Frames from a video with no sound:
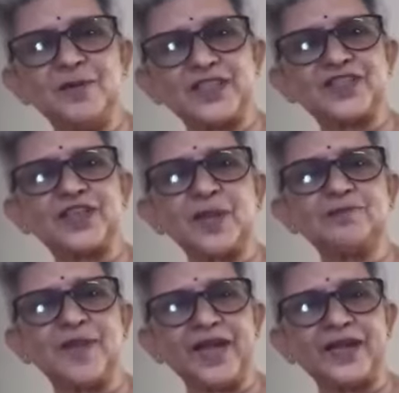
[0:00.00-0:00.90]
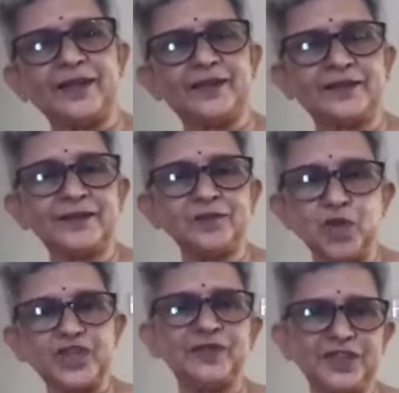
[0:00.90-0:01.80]
muster up my
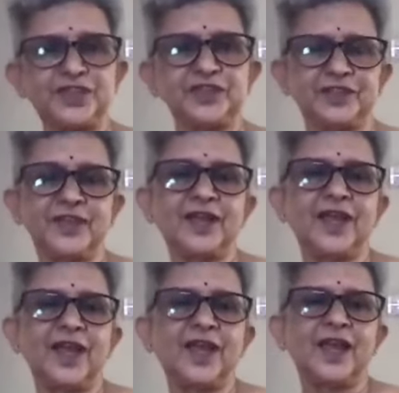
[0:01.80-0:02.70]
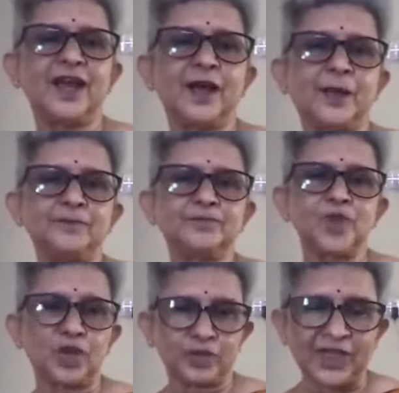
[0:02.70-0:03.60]
motivation or
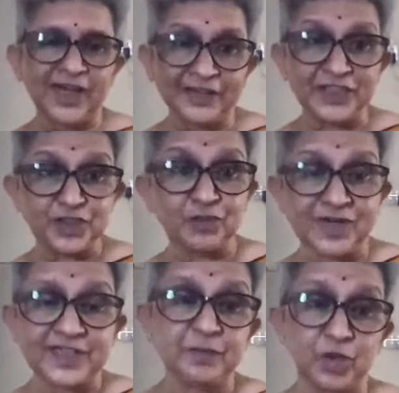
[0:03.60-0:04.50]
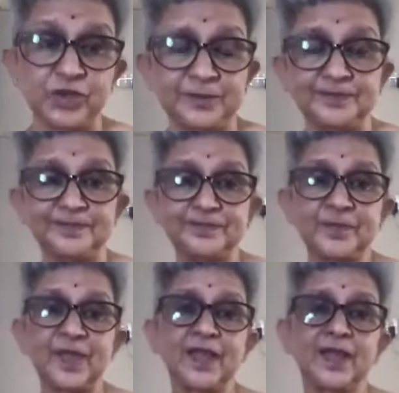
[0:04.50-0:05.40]
the courage to write a book.
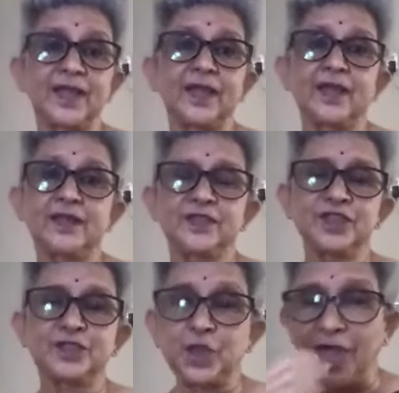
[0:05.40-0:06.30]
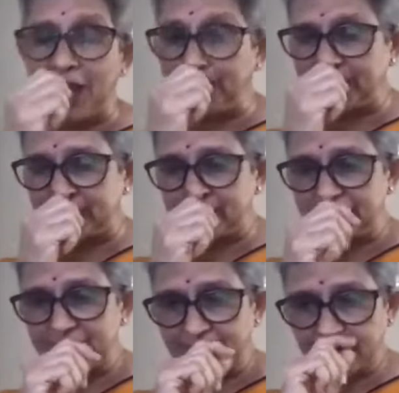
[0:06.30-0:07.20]
So it so happened,
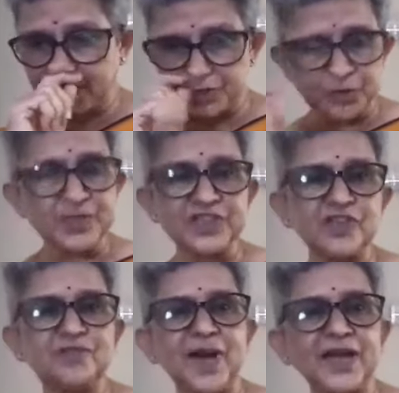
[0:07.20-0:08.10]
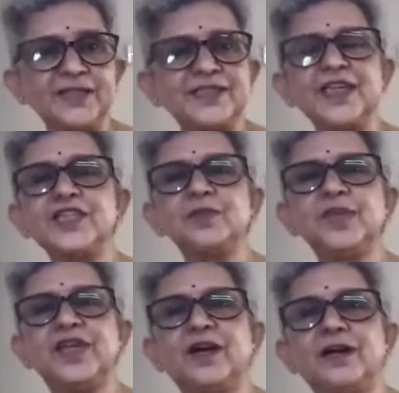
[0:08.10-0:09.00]
a student of mine sent
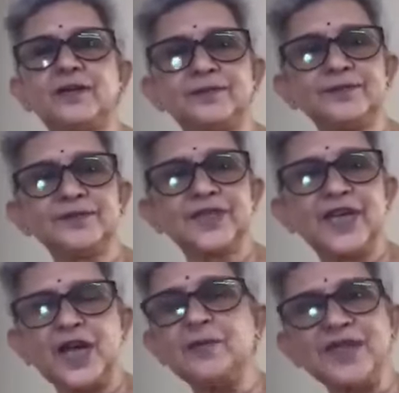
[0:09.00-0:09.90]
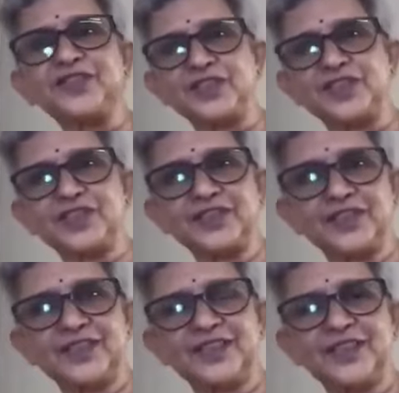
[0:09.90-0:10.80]
me a message
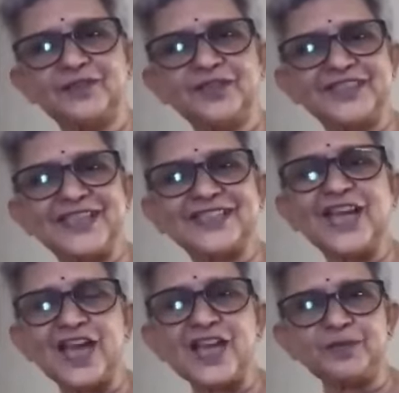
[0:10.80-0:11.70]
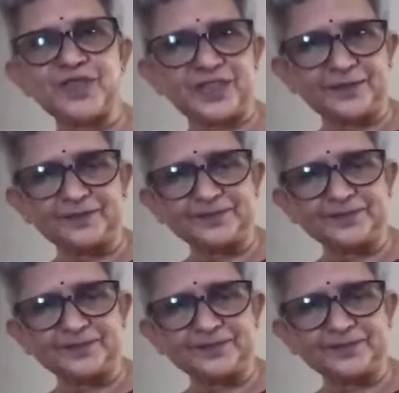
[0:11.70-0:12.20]
which says, "Die empty."